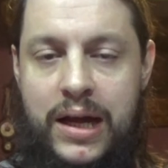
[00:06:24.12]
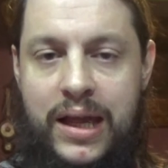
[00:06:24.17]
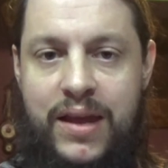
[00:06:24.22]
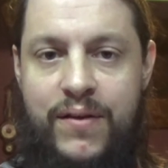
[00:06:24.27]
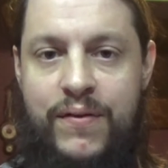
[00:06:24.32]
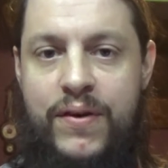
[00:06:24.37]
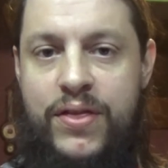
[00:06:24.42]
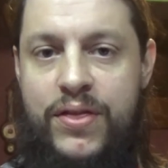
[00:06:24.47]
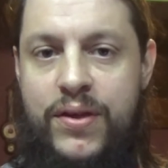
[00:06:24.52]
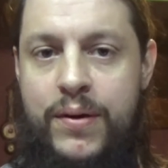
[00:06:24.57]

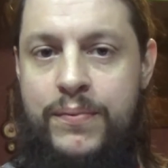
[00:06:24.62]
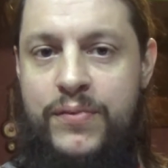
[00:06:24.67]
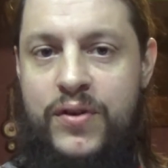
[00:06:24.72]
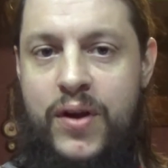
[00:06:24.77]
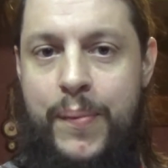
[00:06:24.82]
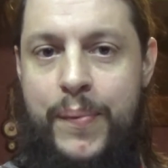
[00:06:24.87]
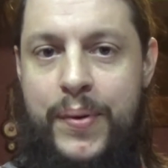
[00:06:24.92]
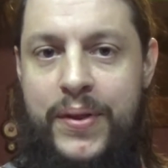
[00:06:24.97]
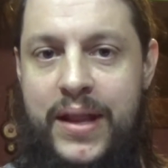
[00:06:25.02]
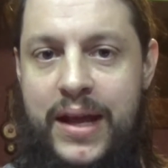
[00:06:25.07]
give it a thumbs
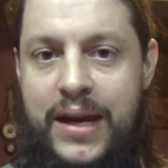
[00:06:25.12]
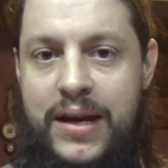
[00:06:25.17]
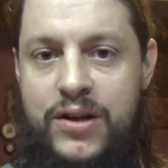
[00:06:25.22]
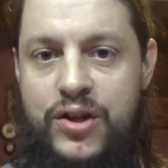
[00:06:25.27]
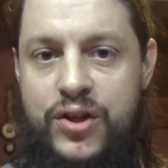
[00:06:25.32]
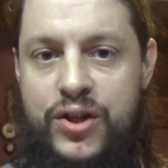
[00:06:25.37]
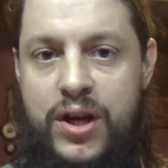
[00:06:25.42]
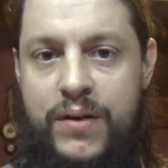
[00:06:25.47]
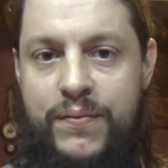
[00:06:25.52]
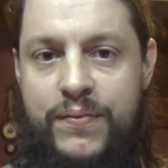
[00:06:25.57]
up and then
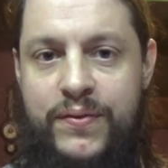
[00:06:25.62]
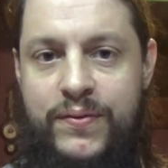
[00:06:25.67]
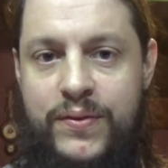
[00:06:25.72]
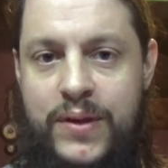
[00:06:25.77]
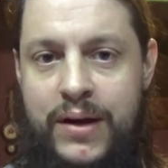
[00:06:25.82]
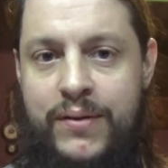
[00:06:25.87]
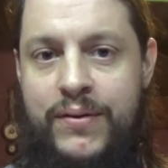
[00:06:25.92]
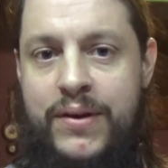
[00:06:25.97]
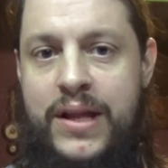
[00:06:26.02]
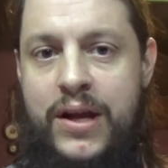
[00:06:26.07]
shove it
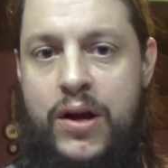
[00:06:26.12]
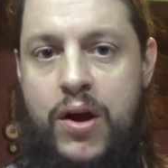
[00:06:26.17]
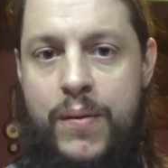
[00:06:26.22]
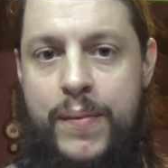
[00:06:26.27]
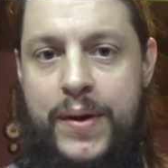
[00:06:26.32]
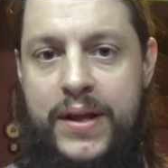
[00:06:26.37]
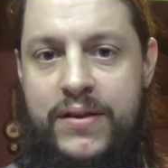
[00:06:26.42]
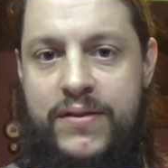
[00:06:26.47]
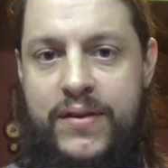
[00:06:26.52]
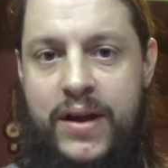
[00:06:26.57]
down in the
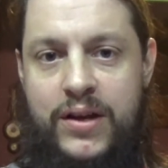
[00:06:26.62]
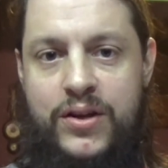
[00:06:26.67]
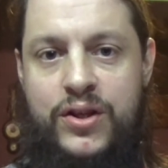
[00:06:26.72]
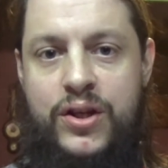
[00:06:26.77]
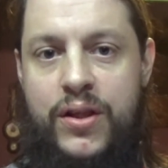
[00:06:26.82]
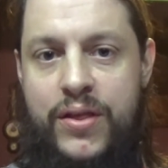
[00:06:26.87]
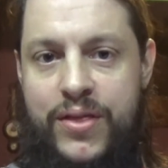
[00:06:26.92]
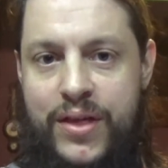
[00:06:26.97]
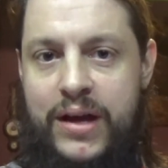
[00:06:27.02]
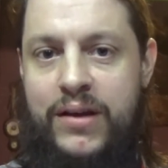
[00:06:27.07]
comment
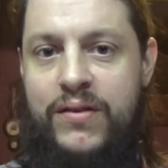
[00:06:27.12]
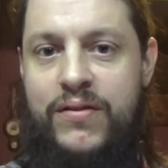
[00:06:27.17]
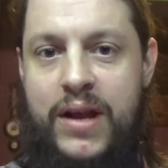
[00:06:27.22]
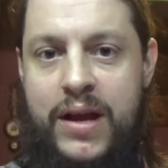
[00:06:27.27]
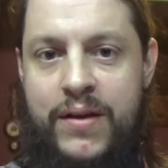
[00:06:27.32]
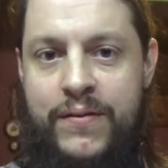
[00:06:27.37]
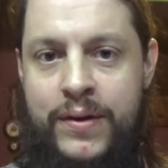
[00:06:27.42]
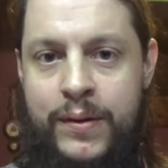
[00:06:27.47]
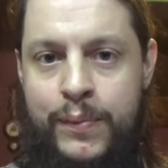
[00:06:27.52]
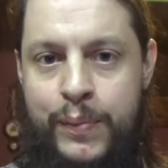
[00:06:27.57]
section, thanks
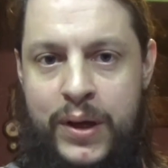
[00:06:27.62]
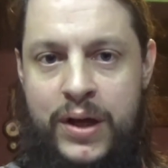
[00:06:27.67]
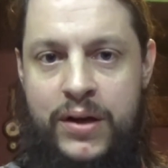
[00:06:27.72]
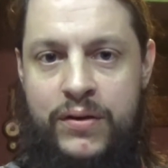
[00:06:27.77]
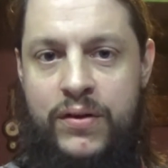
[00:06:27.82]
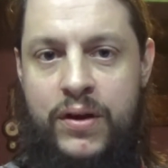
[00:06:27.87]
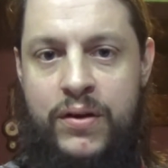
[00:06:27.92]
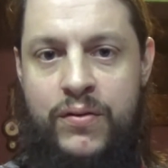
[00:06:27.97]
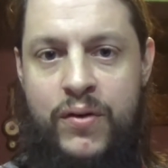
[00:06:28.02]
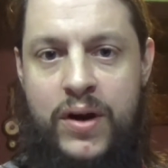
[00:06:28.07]
David,
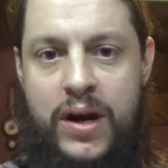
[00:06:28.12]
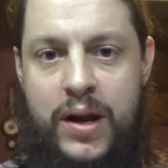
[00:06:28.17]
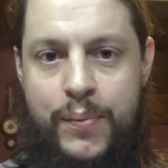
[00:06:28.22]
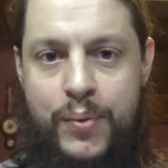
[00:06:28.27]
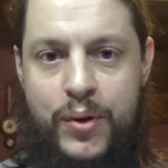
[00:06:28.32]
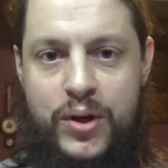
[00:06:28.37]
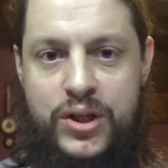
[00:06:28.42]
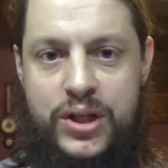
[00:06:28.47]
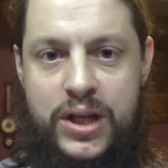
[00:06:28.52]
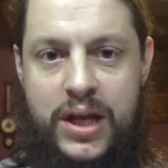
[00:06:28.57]
because I'd really
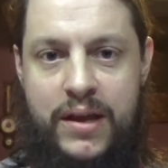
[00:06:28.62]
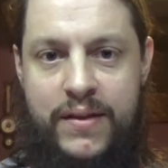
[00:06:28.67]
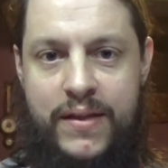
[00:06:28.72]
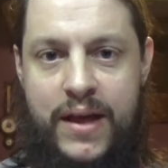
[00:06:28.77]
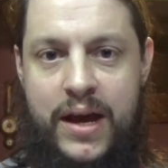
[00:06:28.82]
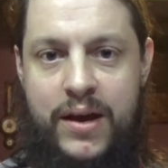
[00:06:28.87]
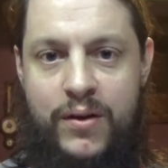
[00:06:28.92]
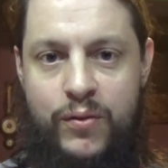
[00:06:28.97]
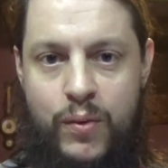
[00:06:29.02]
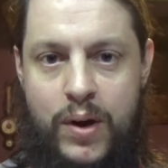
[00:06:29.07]
appreciate
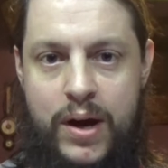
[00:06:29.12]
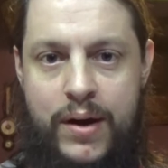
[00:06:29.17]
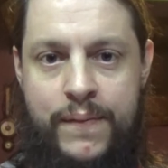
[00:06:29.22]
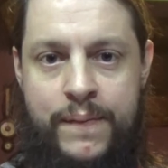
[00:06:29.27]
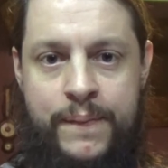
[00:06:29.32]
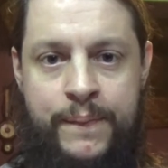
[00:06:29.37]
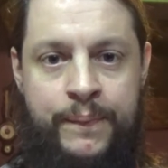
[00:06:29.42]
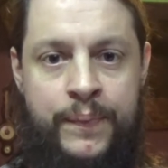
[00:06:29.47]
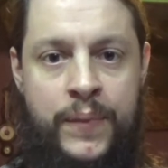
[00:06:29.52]
that as well.